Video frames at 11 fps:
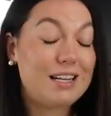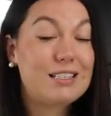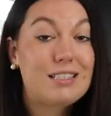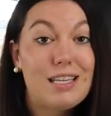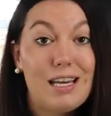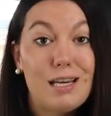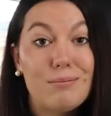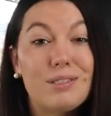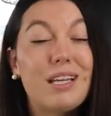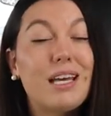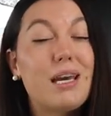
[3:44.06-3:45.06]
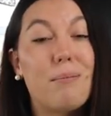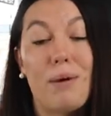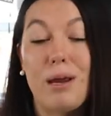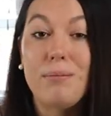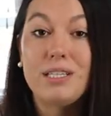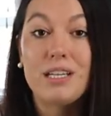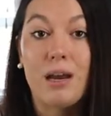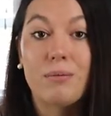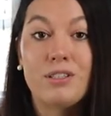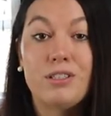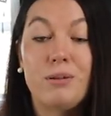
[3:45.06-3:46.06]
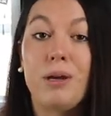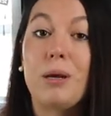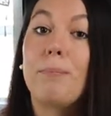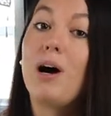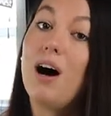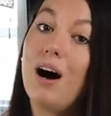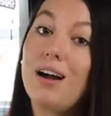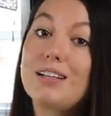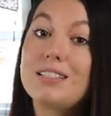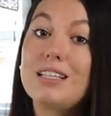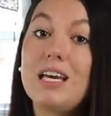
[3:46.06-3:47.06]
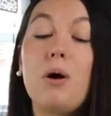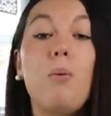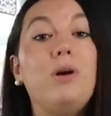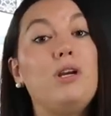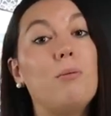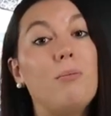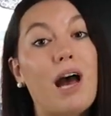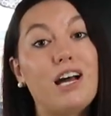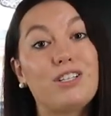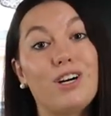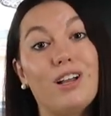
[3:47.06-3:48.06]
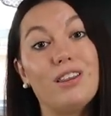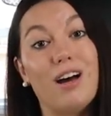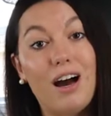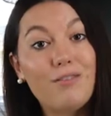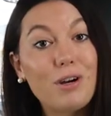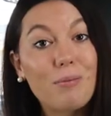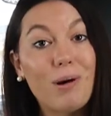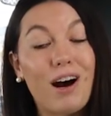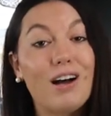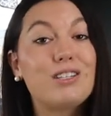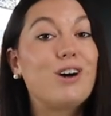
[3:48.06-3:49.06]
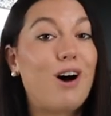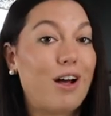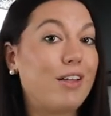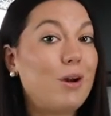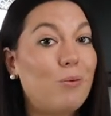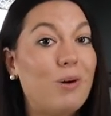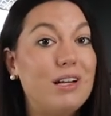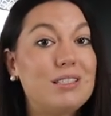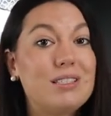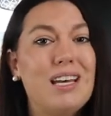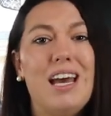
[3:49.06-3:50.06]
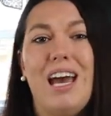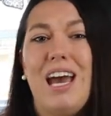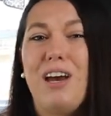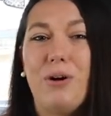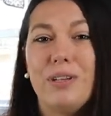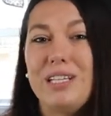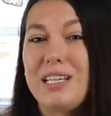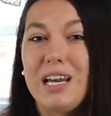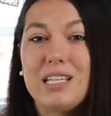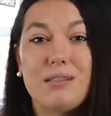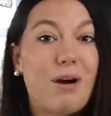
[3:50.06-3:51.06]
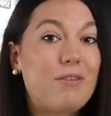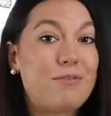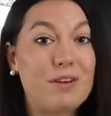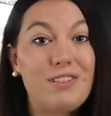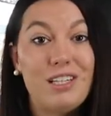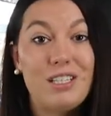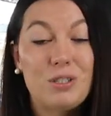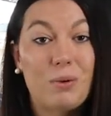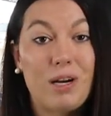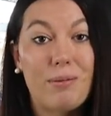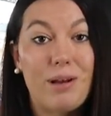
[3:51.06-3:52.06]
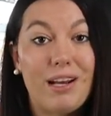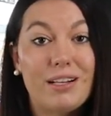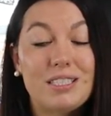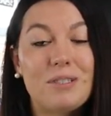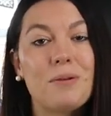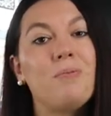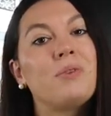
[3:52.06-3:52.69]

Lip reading: It seems like it might be time consuming, but honestly, when you batch a lot of your pods all at once, it only takes about 15 to 20 minutes.